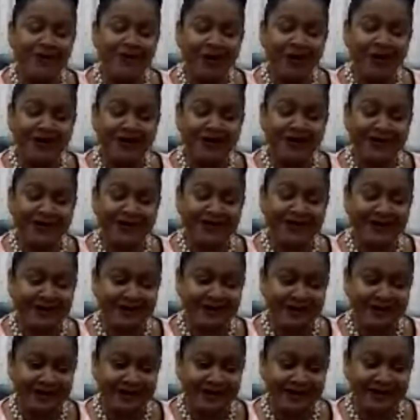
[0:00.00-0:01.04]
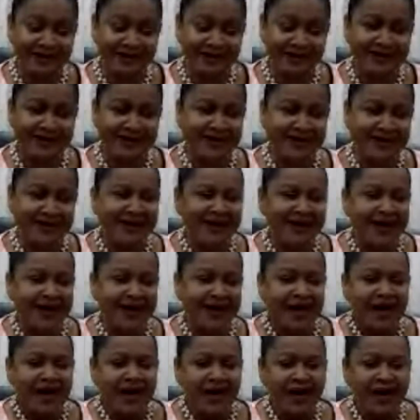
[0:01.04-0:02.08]
brothers and sisters.
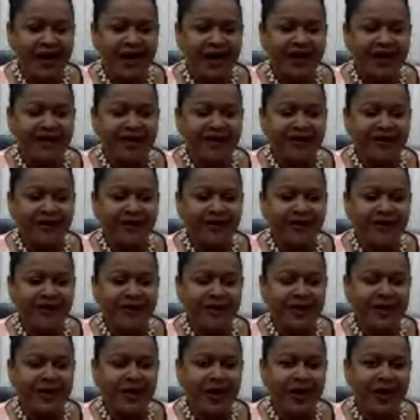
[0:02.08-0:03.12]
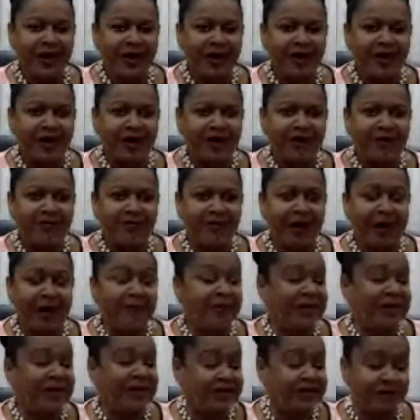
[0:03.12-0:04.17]
And they have my
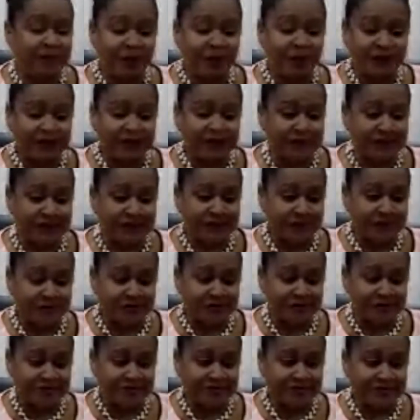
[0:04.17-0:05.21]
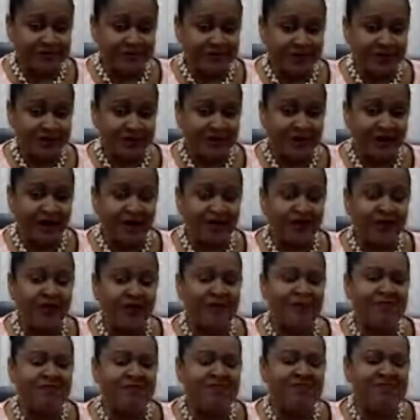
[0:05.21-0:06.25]
main support system. They are
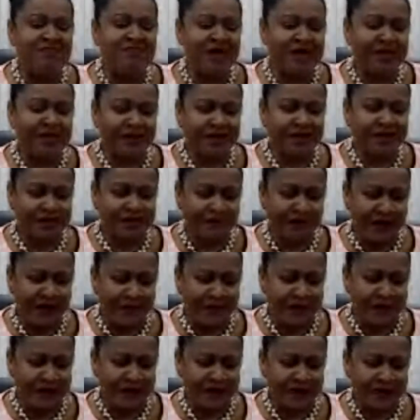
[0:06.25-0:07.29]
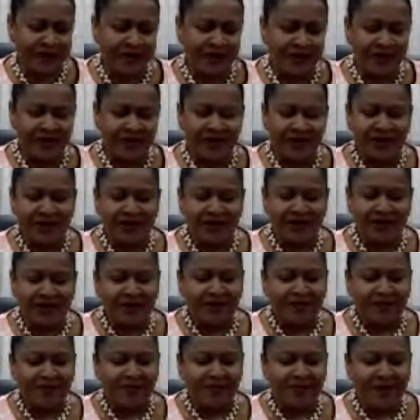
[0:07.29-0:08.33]
tremendous family.
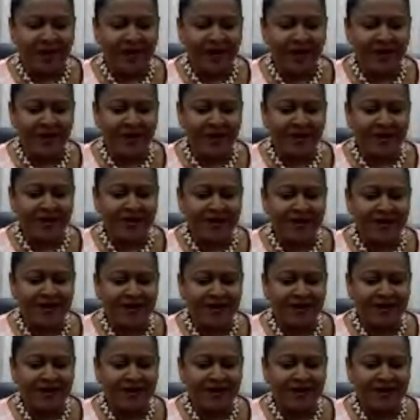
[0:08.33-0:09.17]
My